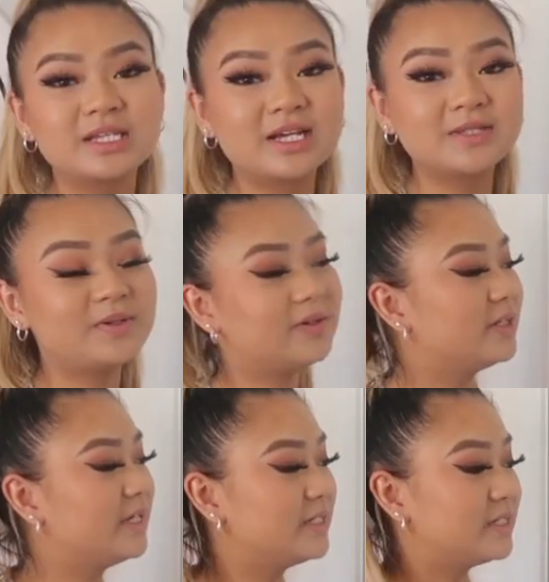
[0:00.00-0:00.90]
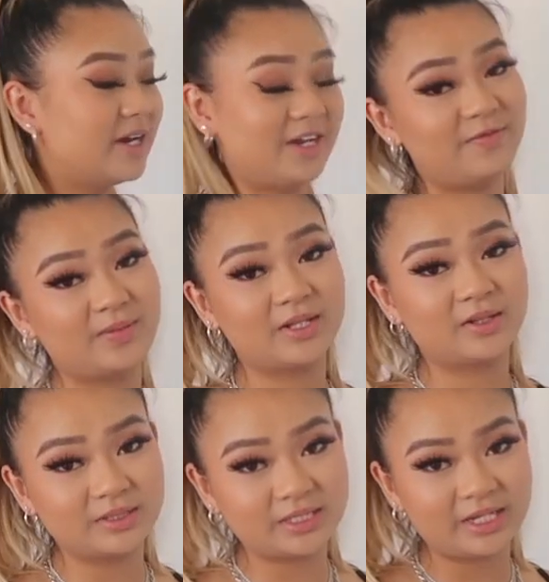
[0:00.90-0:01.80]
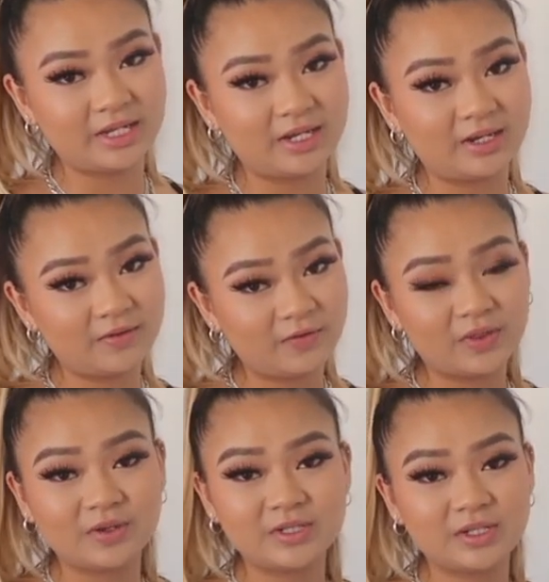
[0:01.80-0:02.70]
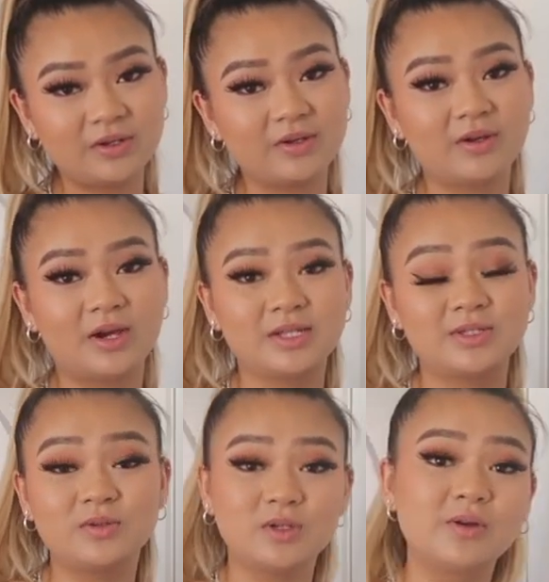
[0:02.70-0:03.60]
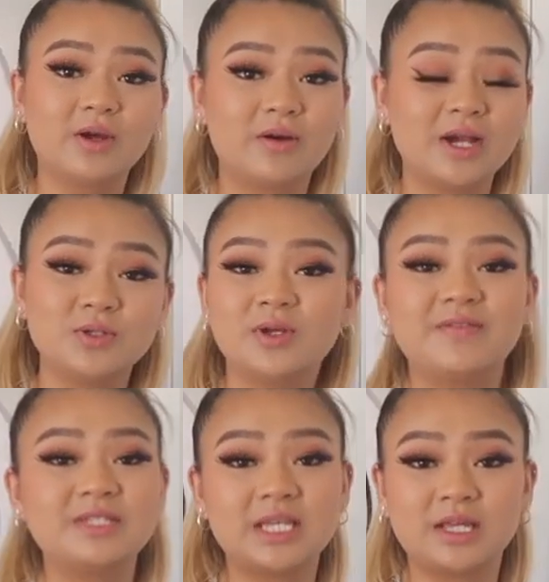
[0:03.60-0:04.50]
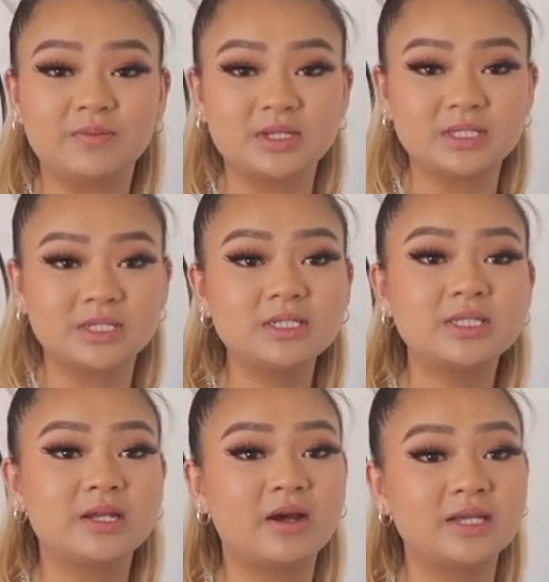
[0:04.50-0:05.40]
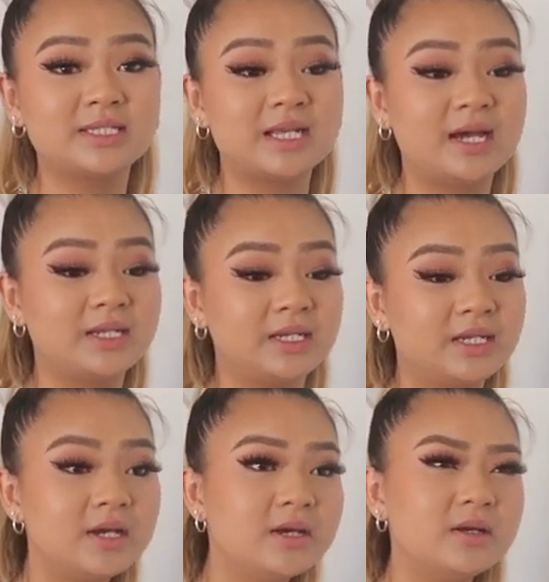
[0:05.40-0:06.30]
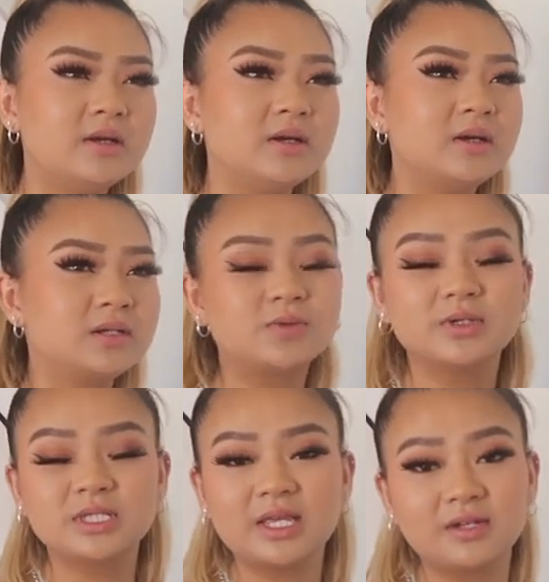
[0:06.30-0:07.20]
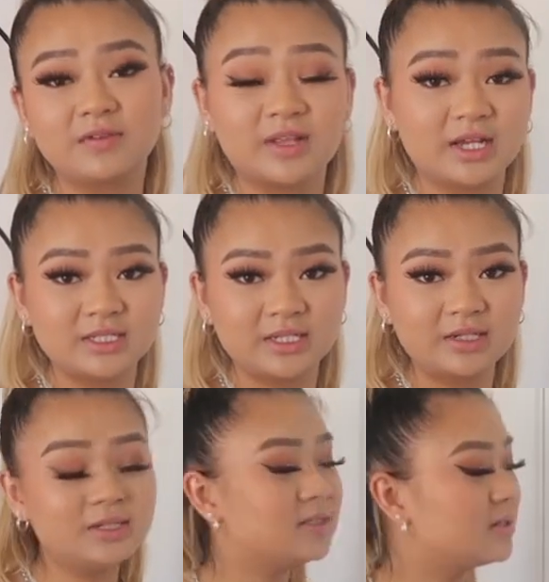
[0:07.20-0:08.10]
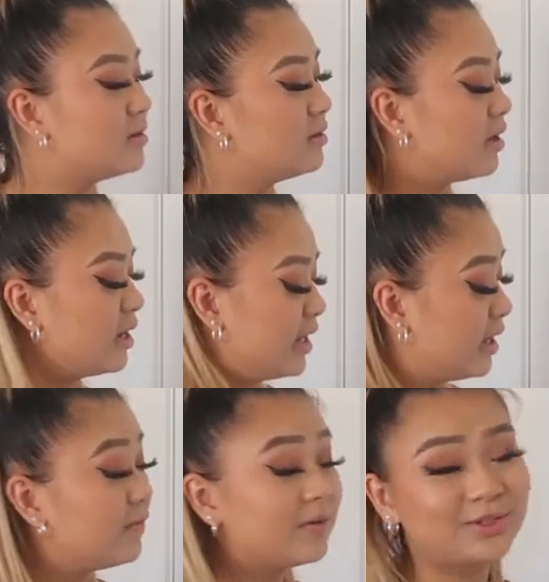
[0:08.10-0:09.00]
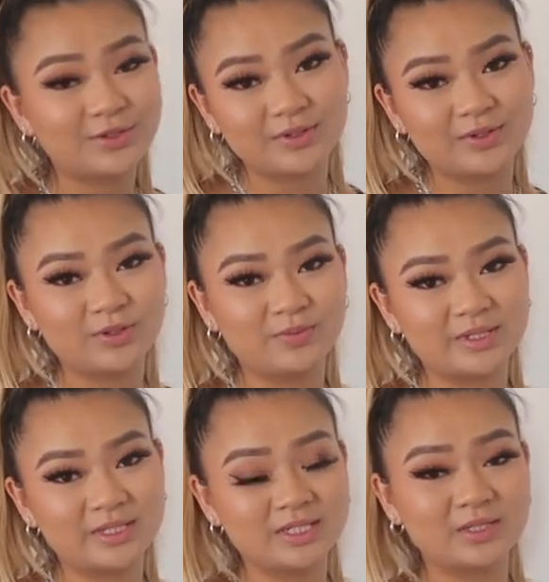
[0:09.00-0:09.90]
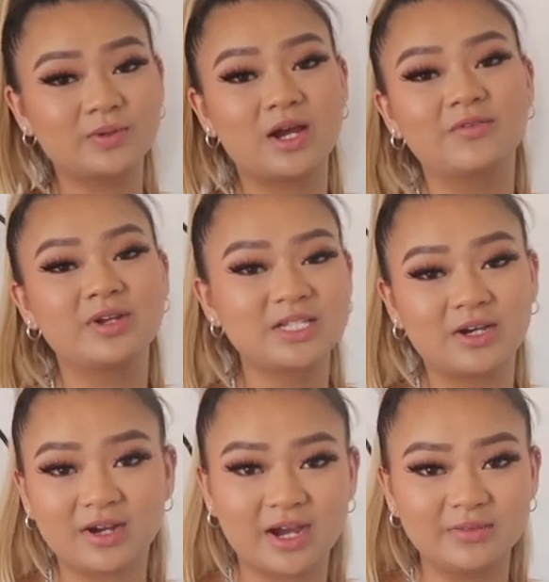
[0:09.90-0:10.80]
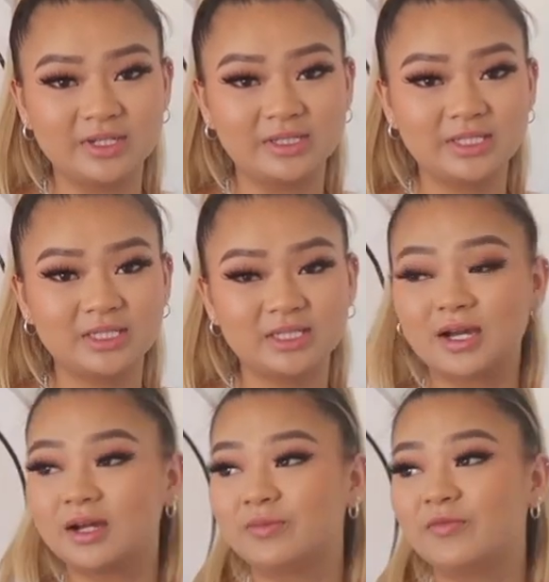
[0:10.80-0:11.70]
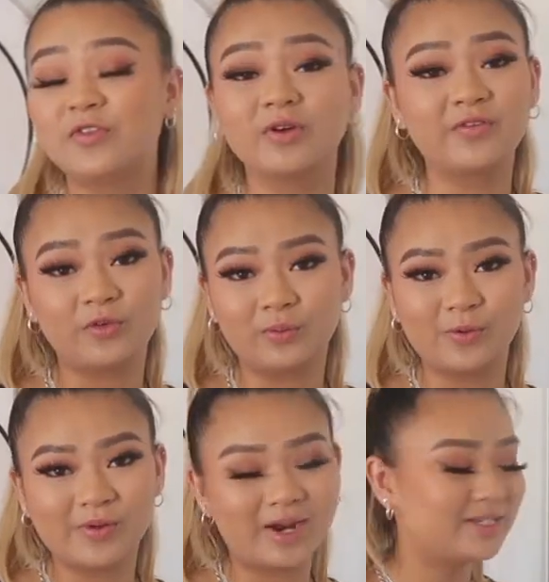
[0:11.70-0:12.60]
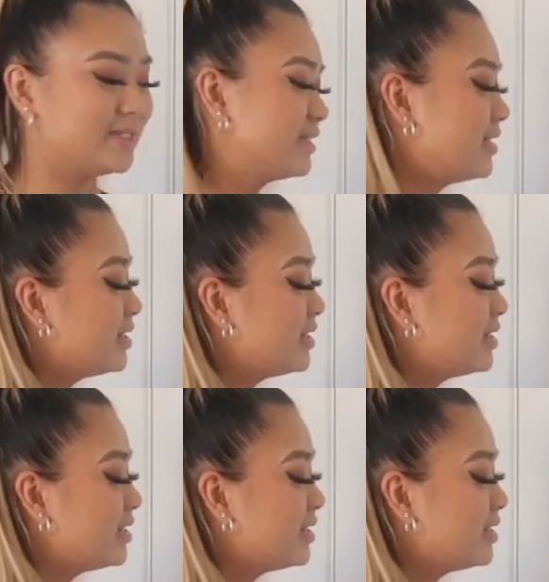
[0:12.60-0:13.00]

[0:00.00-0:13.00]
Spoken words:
So last but not least, I have my closet here. For those of you guys who don't know, I do have a second business that I started towards the end of last year. So I have a dress rental business where I rent out garments for an affordable price.